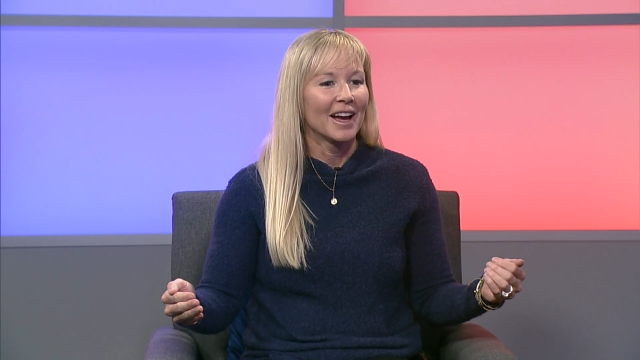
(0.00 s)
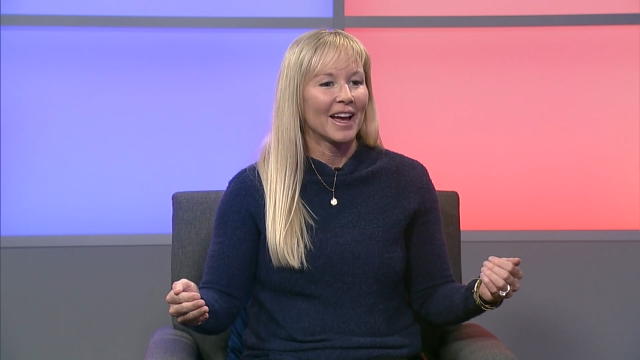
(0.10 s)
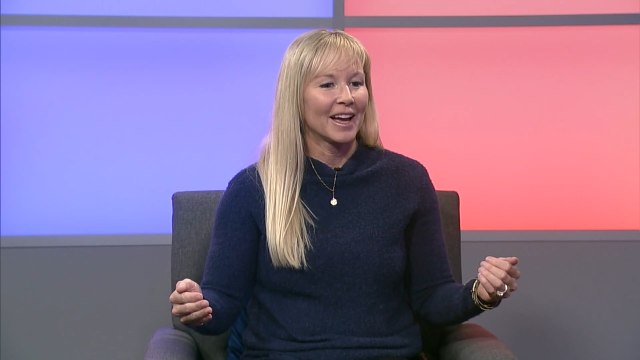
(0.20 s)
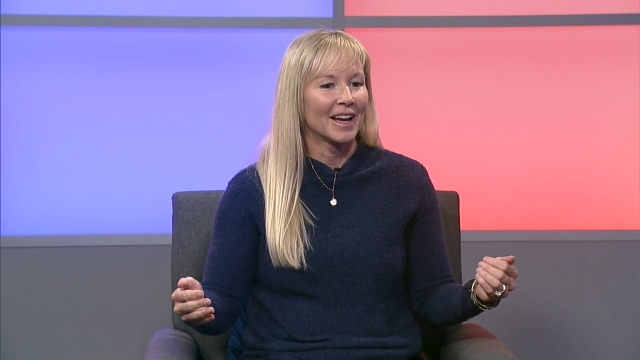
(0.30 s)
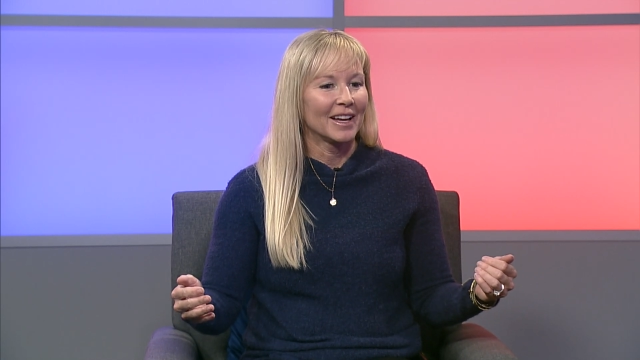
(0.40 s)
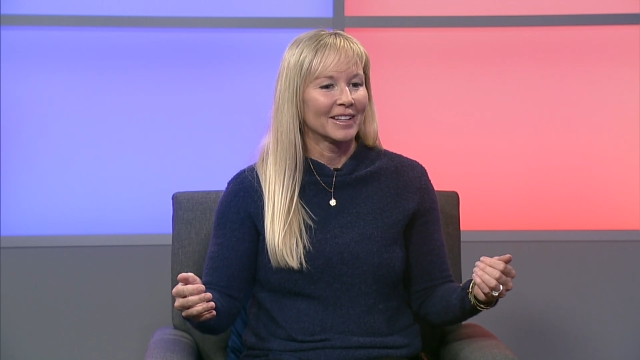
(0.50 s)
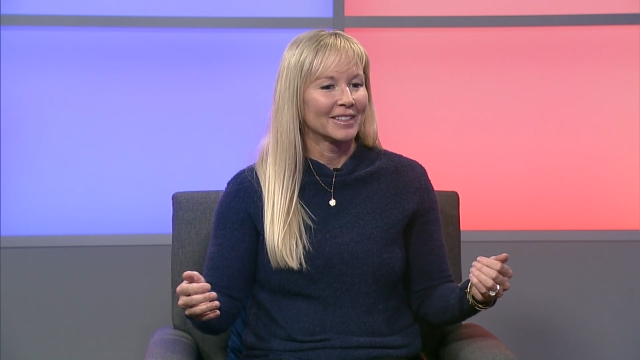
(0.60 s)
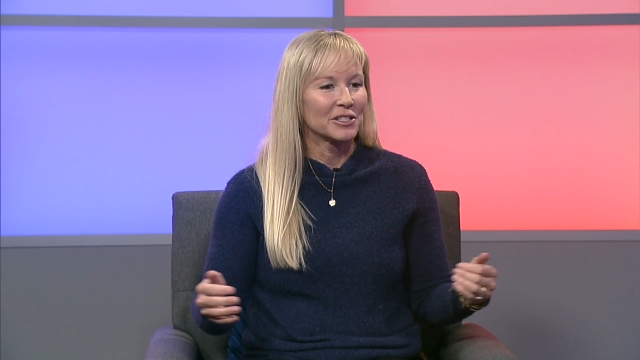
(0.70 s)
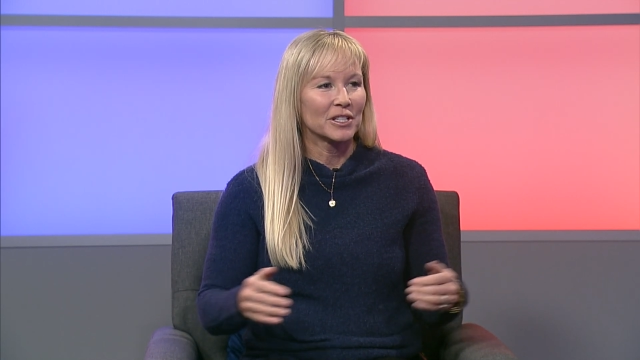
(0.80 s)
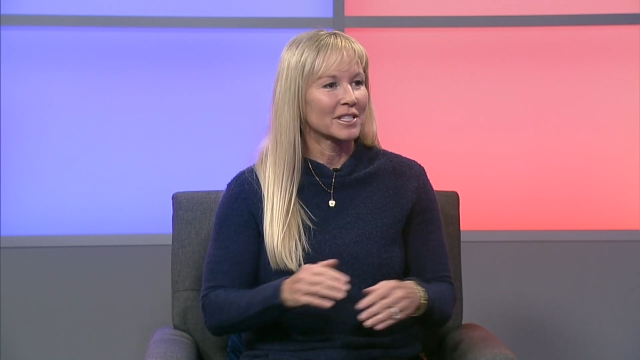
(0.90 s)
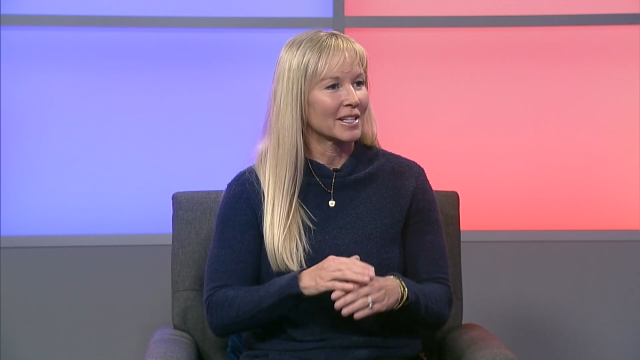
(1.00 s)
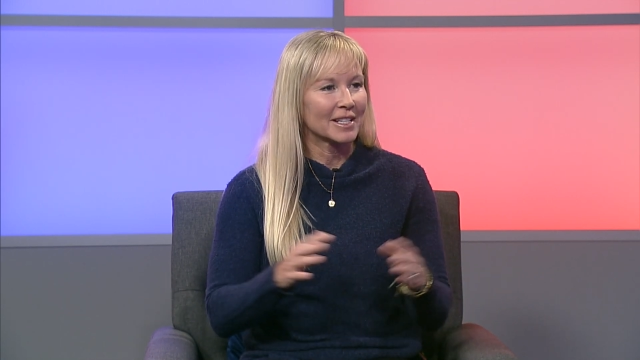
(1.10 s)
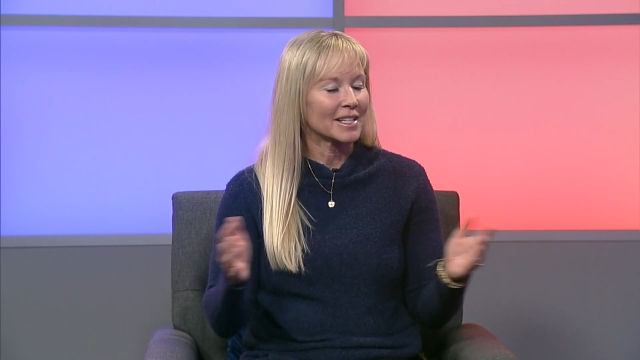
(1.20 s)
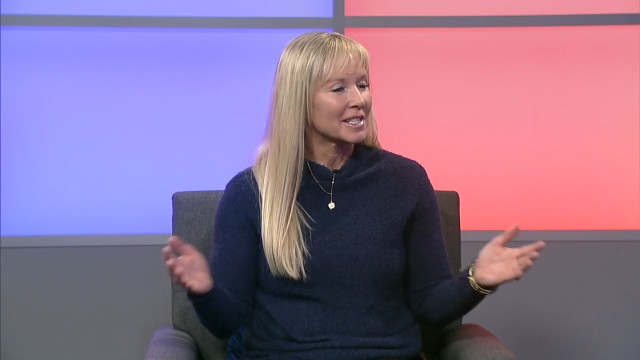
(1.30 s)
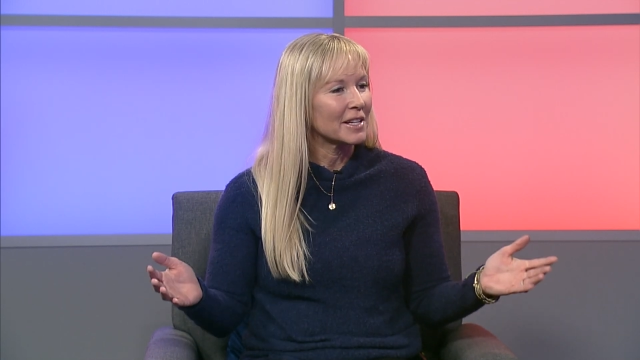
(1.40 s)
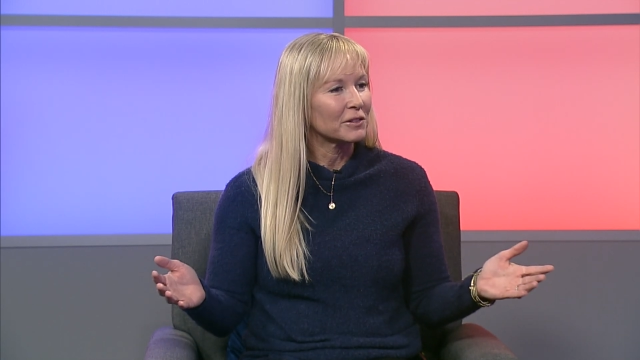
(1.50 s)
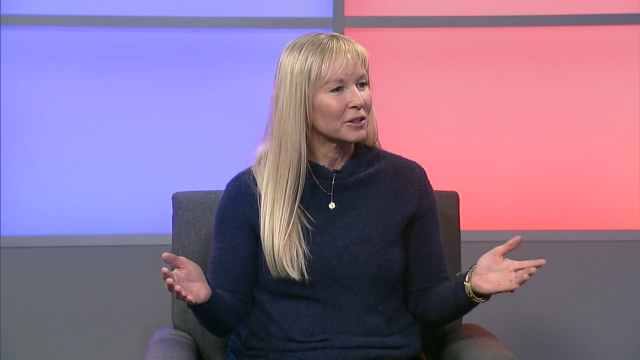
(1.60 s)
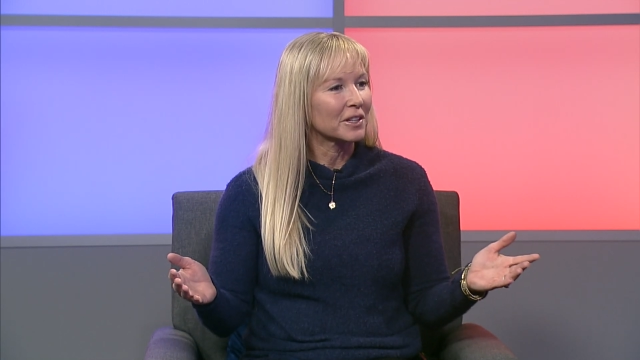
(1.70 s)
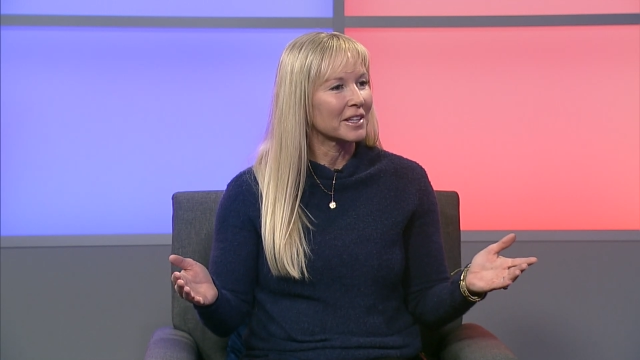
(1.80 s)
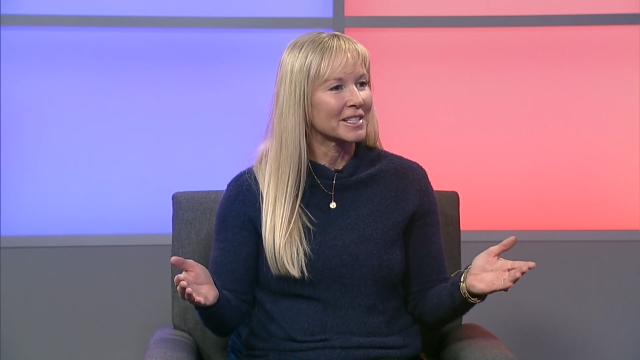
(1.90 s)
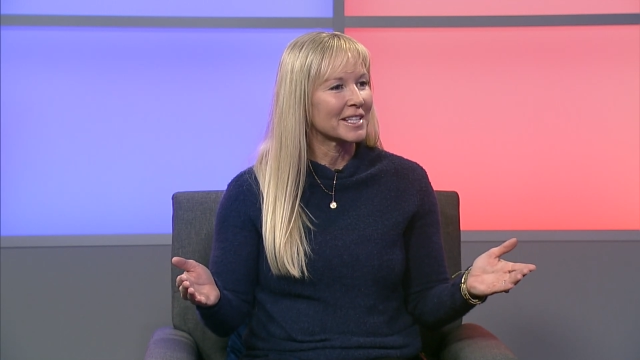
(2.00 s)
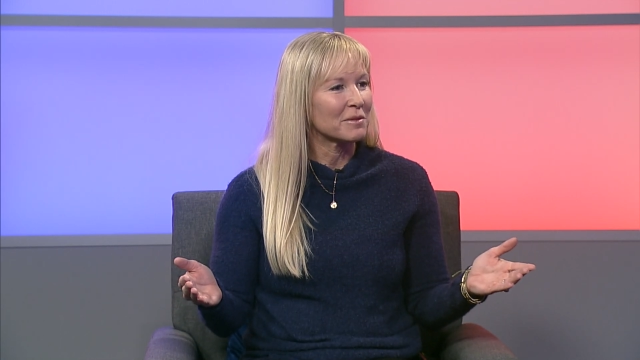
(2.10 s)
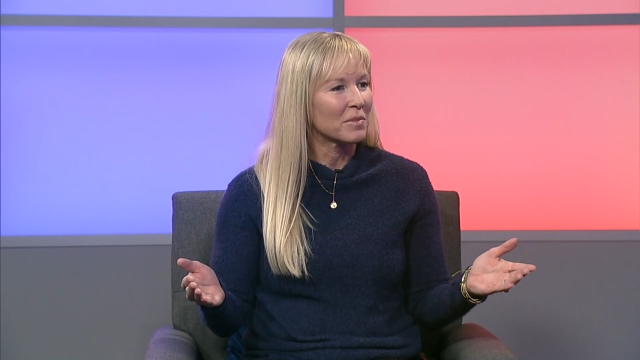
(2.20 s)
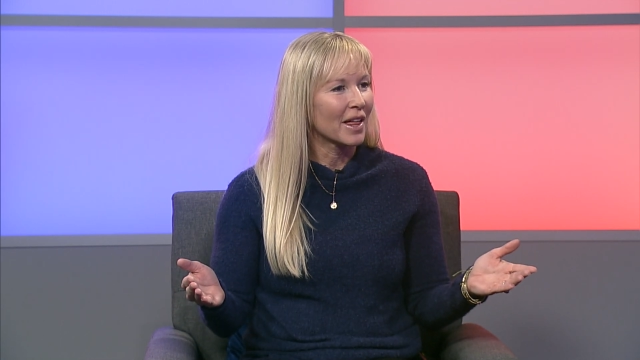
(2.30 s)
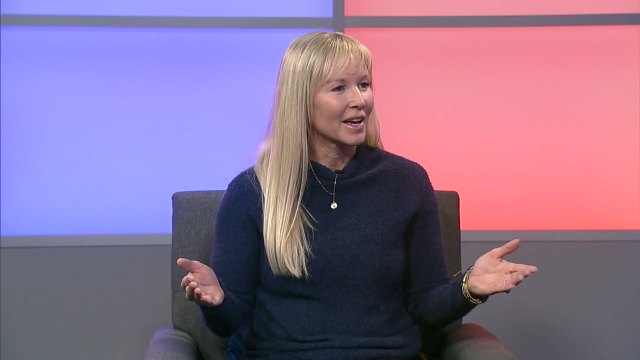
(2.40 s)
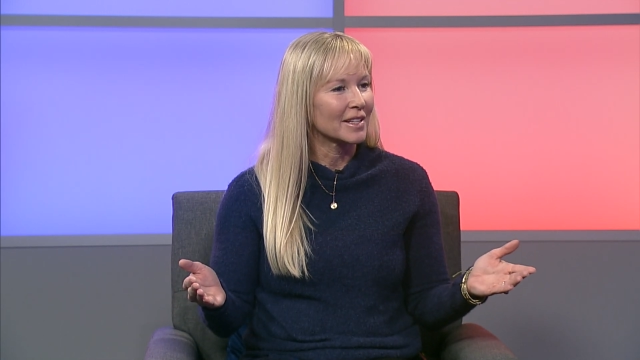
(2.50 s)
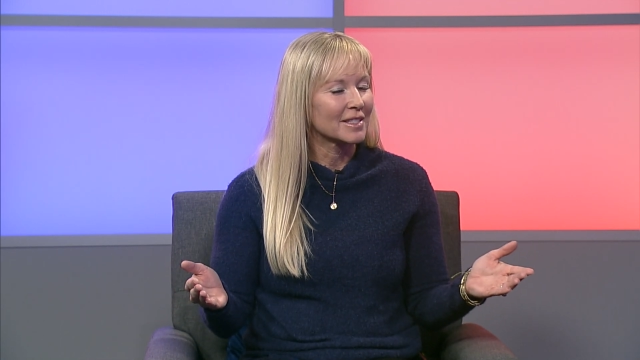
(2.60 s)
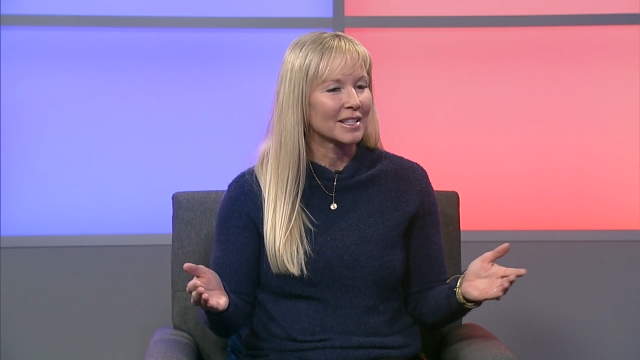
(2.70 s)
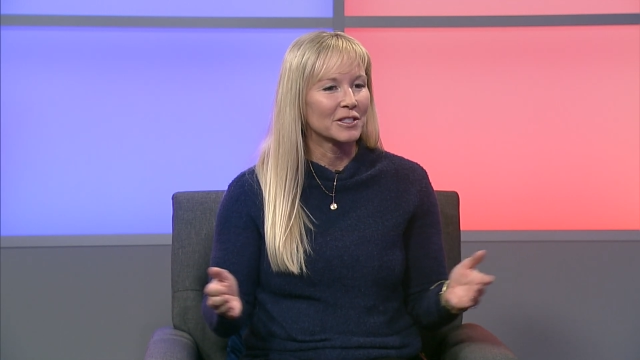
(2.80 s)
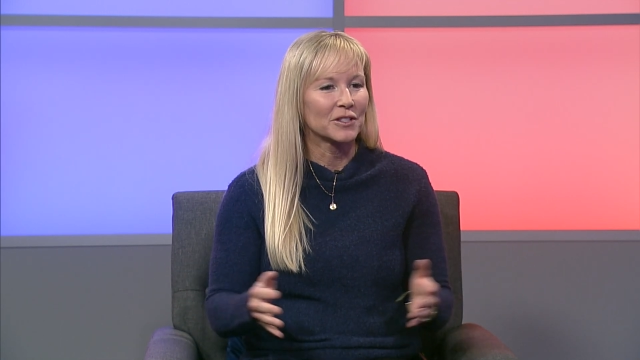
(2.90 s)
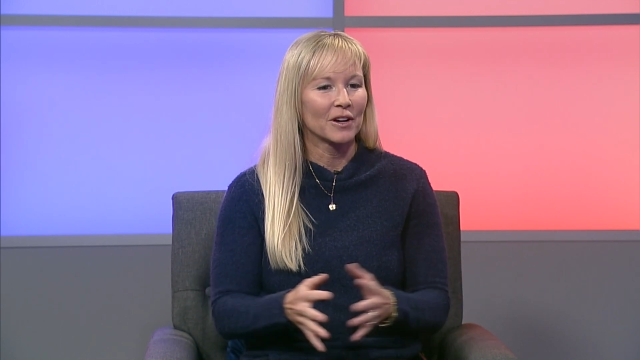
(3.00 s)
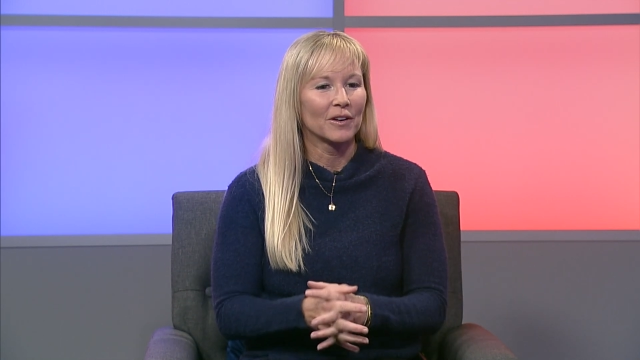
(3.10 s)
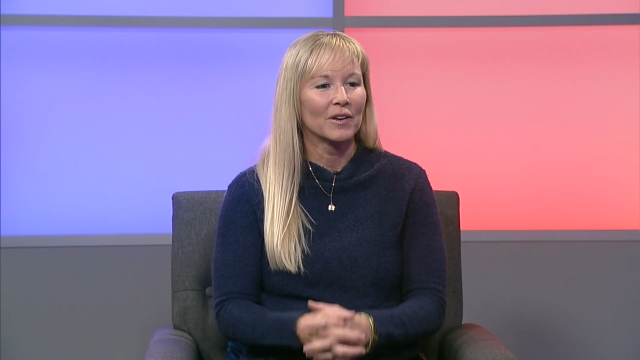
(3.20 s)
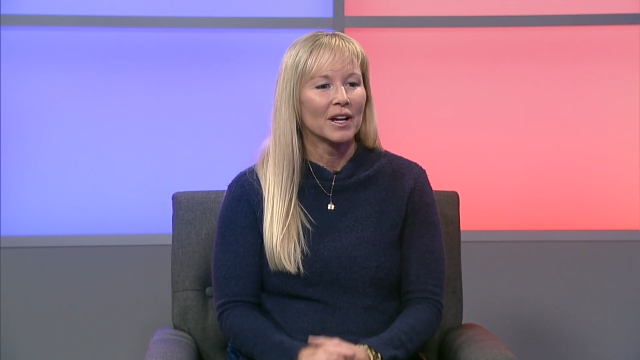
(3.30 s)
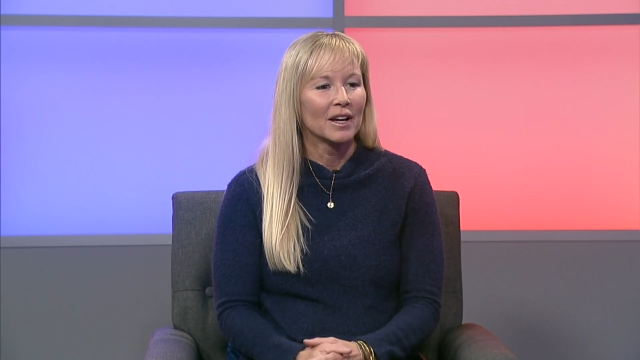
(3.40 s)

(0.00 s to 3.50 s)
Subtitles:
And she said, it doesn't even look like the same place. And so